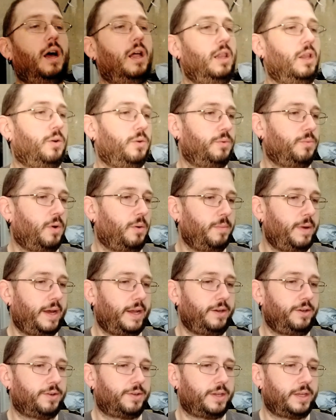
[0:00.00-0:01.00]
Hello and well
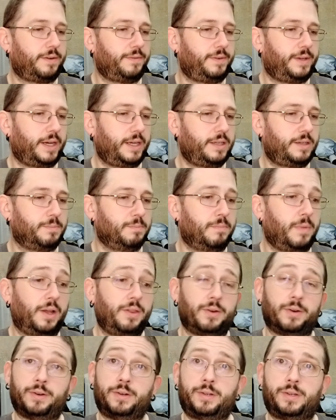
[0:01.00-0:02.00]
met. Your set of dice
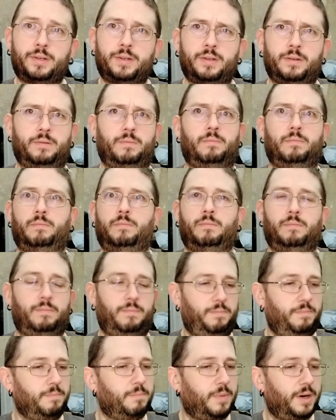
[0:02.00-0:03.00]
mothers
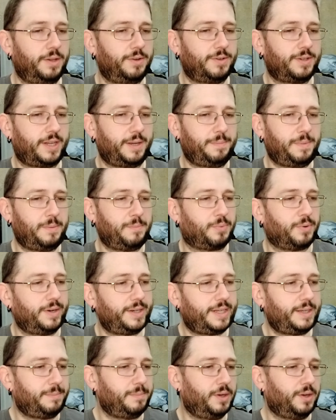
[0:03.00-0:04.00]
have been
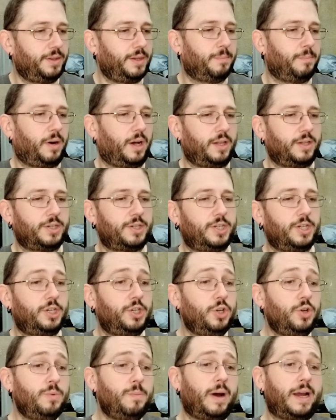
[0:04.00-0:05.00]
printed, milled, and polished to
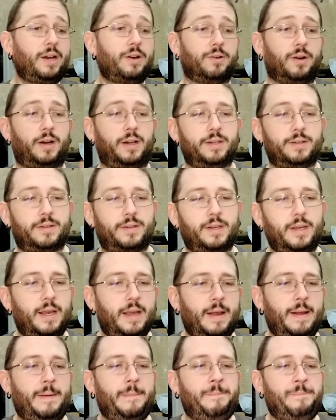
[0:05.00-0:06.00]
2 microns.
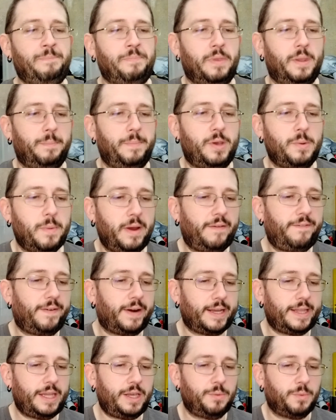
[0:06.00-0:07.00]
You may
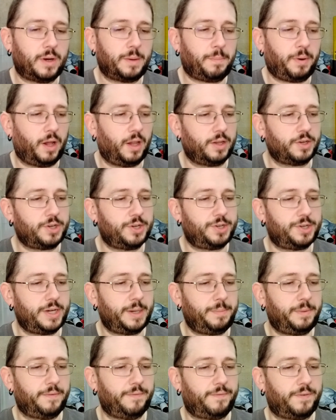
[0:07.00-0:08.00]
find that you want to polish and
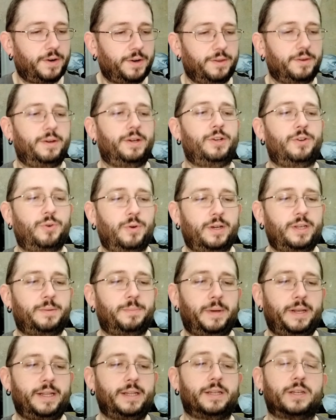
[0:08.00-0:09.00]
shape them further. Enjoy
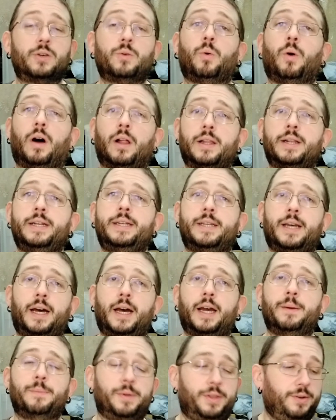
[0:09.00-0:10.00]
spending this quality
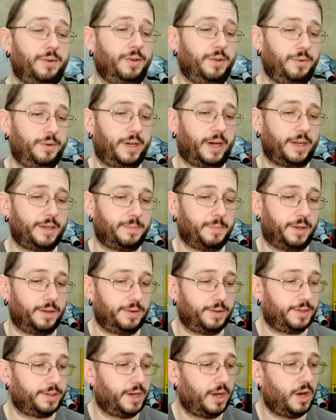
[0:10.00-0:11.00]
time with your new dice
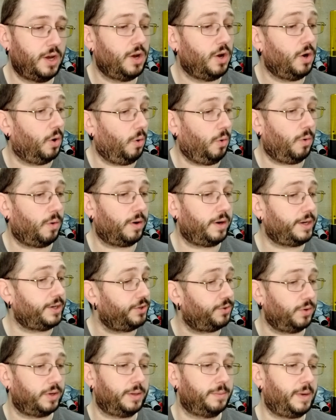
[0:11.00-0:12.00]
mothers, or
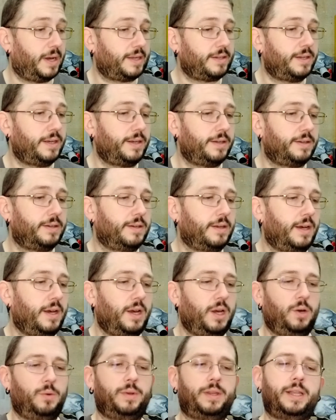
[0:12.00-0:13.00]
enjoy them as is,
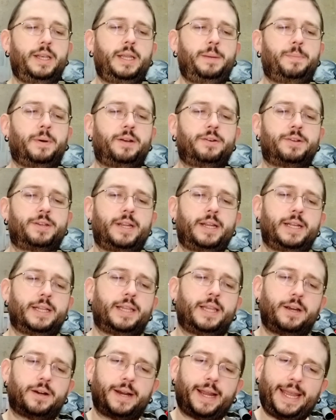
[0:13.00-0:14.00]
with the deep understanding
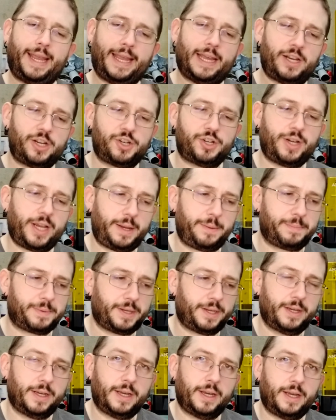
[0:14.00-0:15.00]
that they are hand
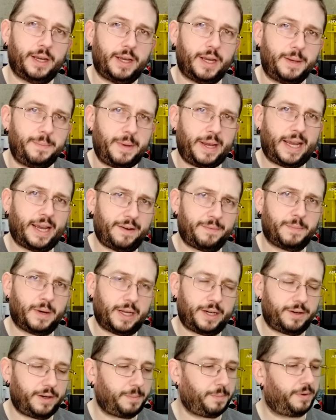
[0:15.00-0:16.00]
shaped and may have
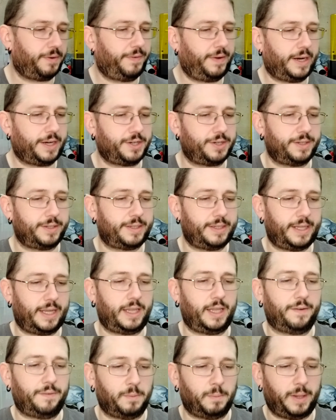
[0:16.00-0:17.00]
minor imperfections in
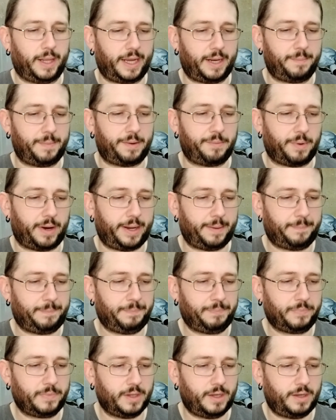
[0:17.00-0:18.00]
that lovable handmade way.
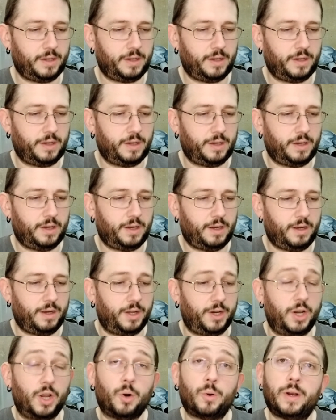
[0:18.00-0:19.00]

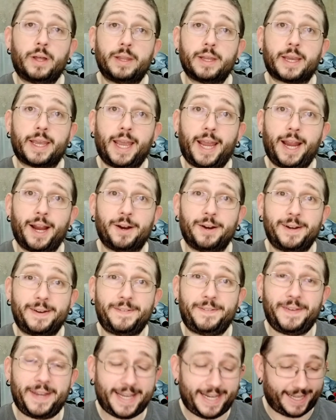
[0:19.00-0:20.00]
A note on the care
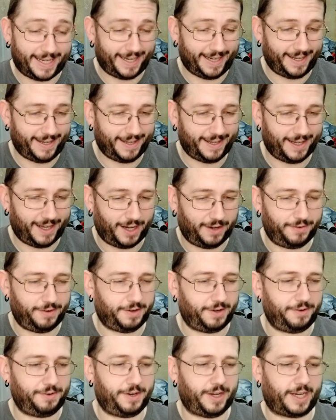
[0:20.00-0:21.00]
and feeding of
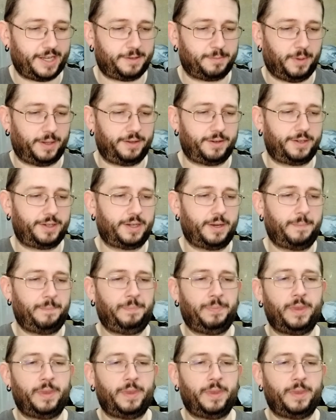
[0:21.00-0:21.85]
your new dice mothers.